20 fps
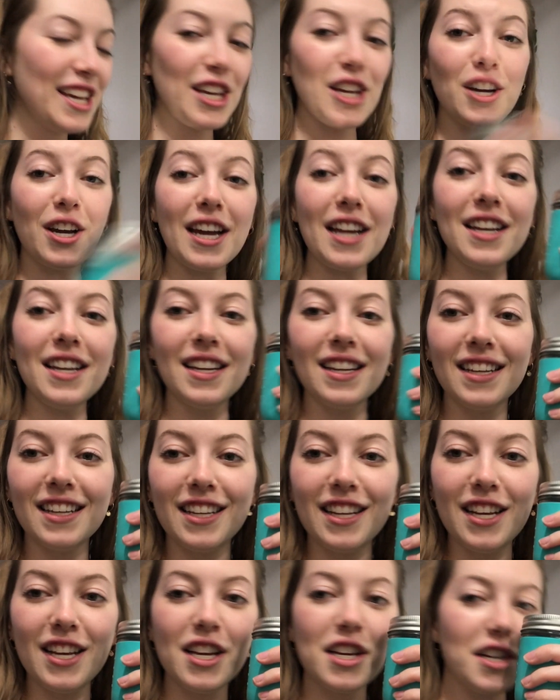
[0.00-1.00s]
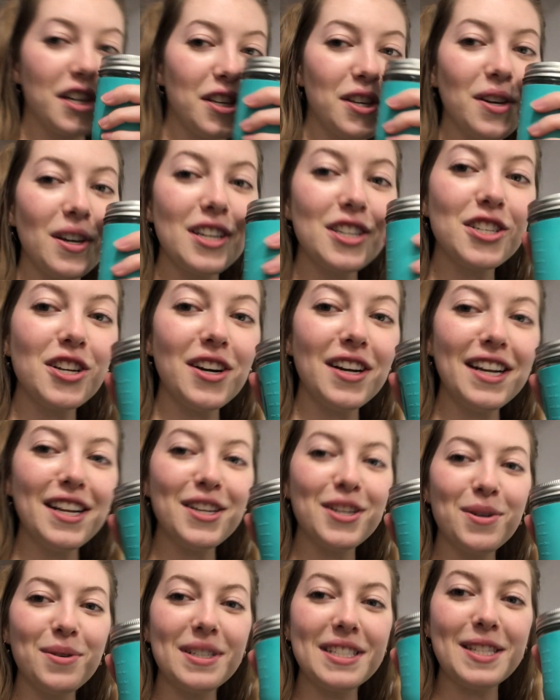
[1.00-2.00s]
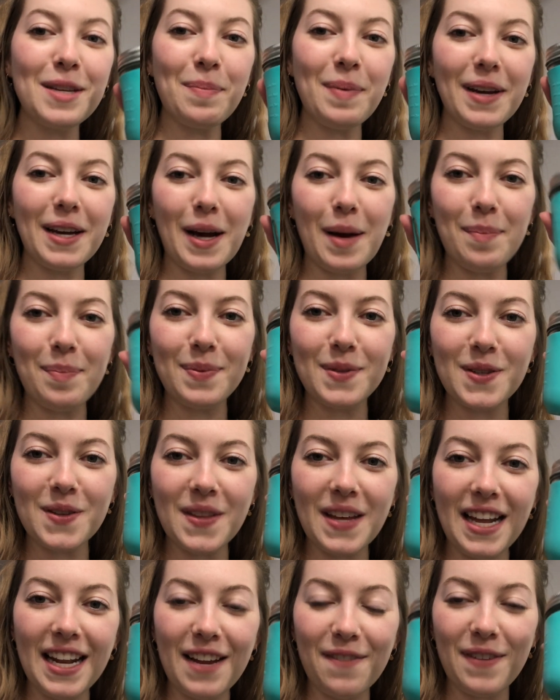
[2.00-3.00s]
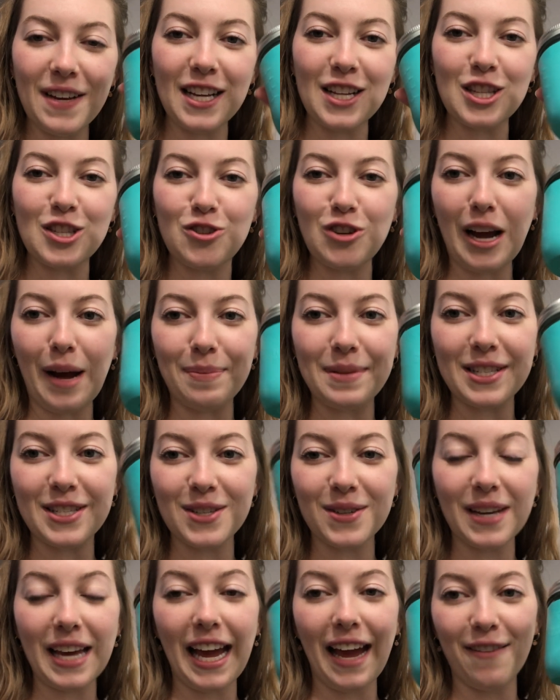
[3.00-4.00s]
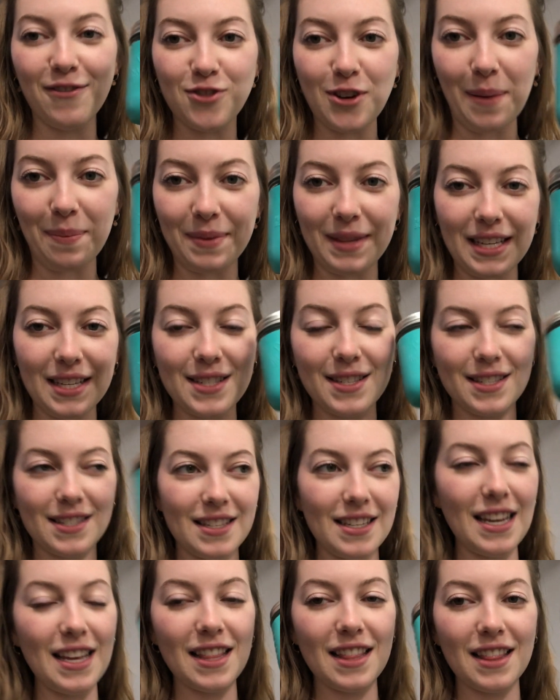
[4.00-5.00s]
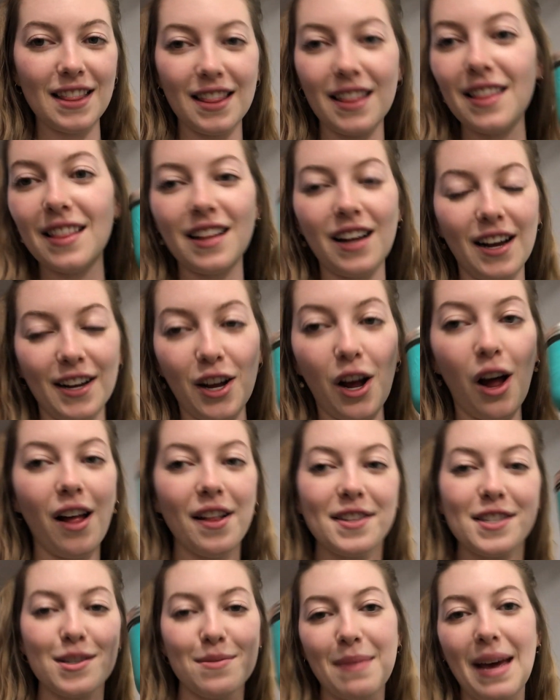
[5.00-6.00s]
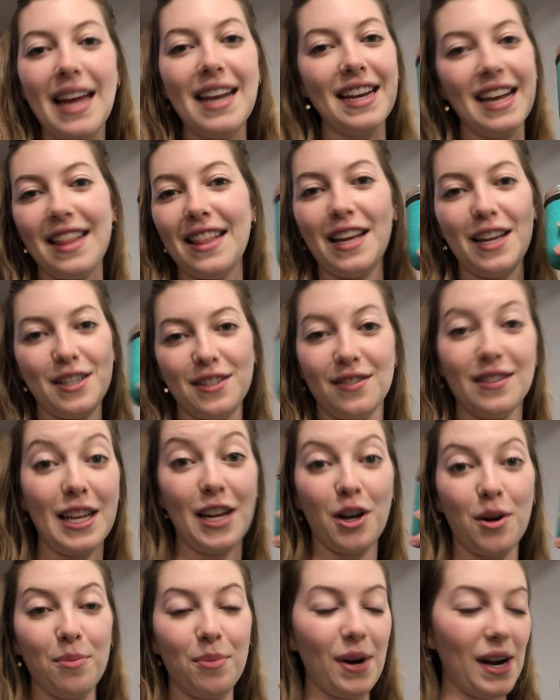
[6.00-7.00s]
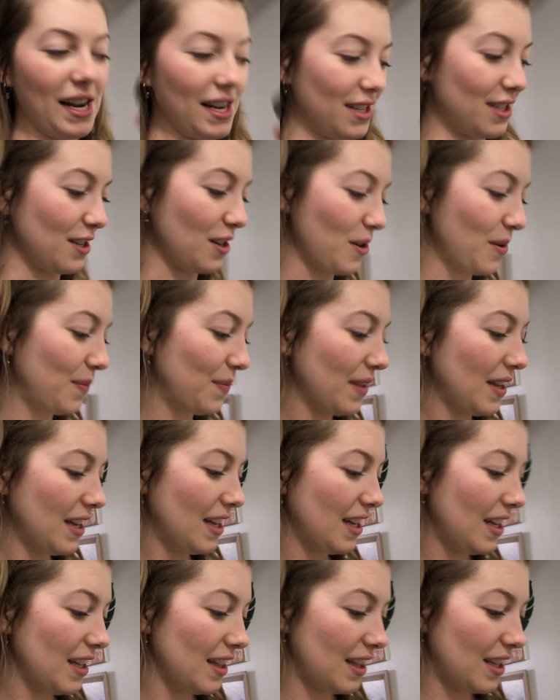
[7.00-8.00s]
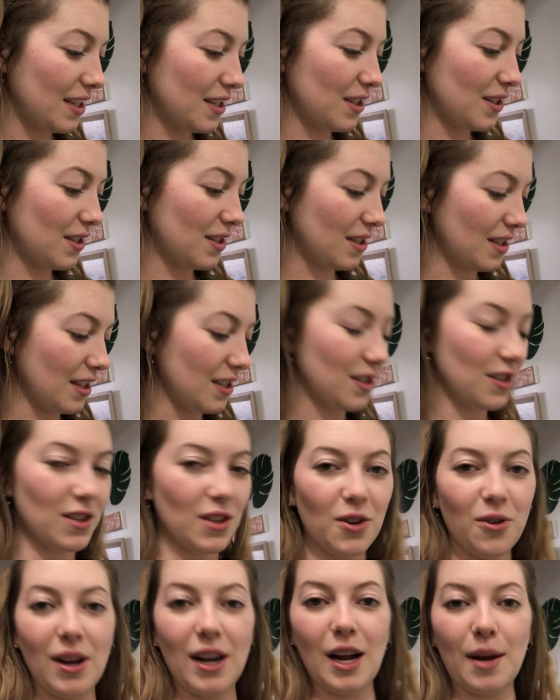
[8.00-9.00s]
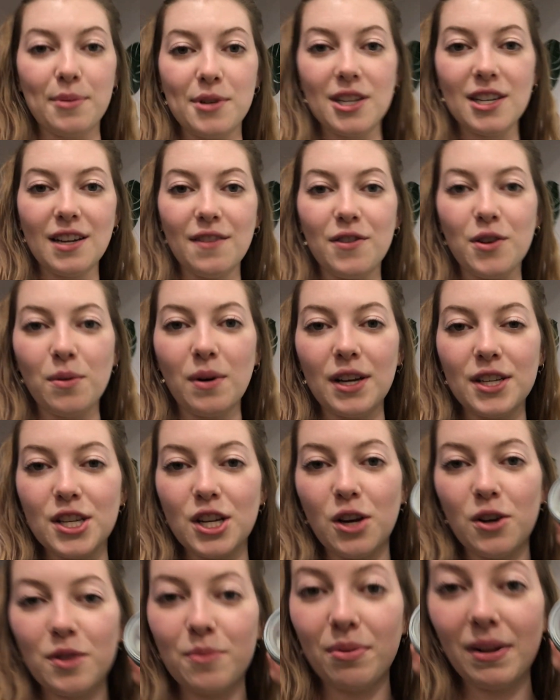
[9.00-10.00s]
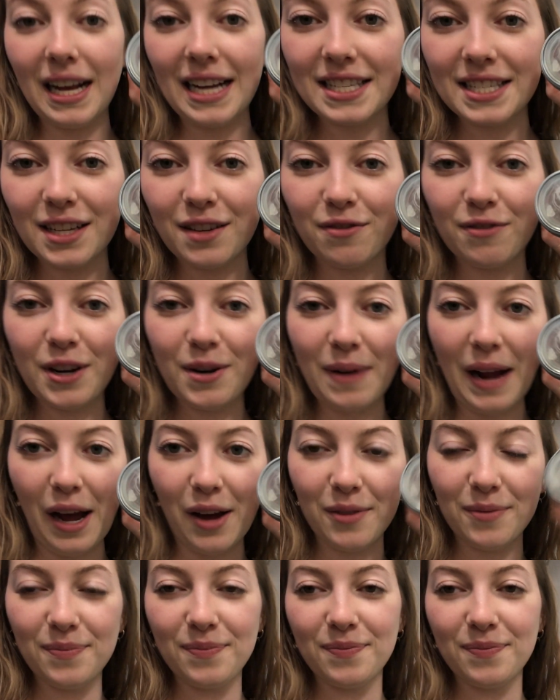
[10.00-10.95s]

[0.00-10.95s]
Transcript: You can turn it into a sippy cup, so then if it gets dropped, it's okay. I've dropped these in on cement and they don't break. So this is a great option if you want to go the plastic-free route.